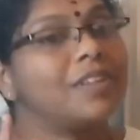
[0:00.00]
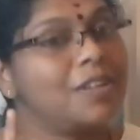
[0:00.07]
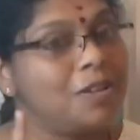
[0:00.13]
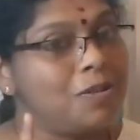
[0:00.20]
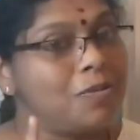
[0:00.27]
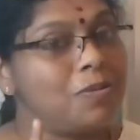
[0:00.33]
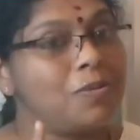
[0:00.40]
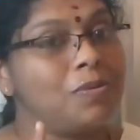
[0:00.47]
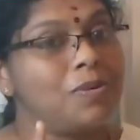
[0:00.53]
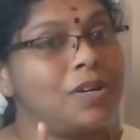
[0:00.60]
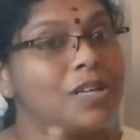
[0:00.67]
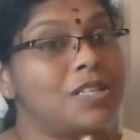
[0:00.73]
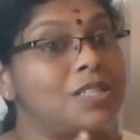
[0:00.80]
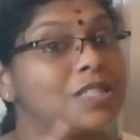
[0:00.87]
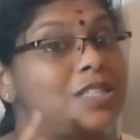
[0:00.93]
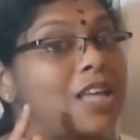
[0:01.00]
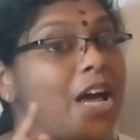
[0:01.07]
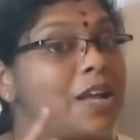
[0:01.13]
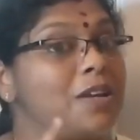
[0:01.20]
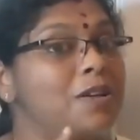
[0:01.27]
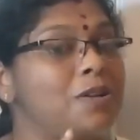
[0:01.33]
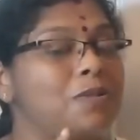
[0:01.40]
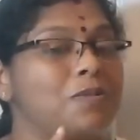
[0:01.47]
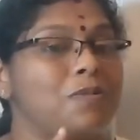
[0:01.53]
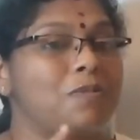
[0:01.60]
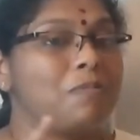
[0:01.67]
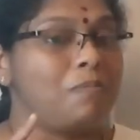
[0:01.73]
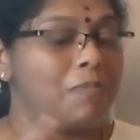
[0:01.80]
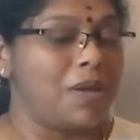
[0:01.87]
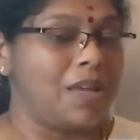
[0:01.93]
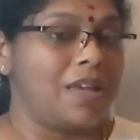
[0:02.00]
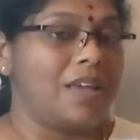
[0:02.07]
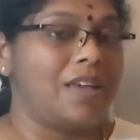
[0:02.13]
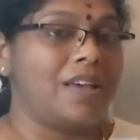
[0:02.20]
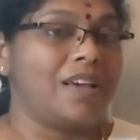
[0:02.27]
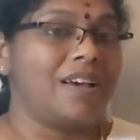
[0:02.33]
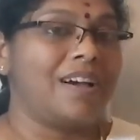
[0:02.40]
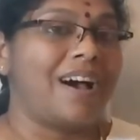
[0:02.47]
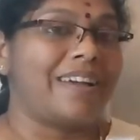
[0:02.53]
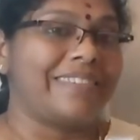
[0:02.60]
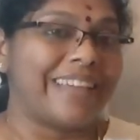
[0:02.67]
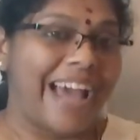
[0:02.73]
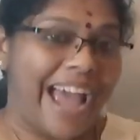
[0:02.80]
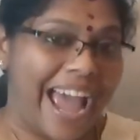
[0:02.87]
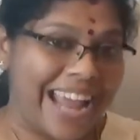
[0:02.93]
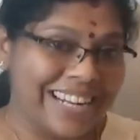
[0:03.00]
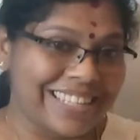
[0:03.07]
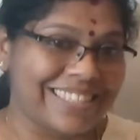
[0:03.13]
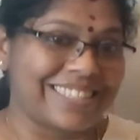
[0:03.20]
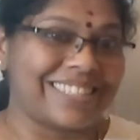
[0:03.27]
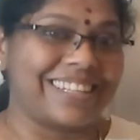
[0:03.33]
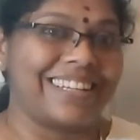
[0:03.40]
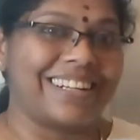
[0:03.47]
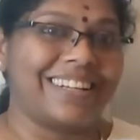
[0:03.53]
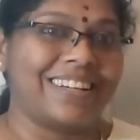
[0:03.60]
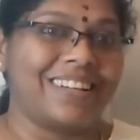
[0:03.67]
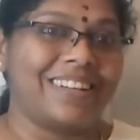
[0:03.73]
You send to me the answer.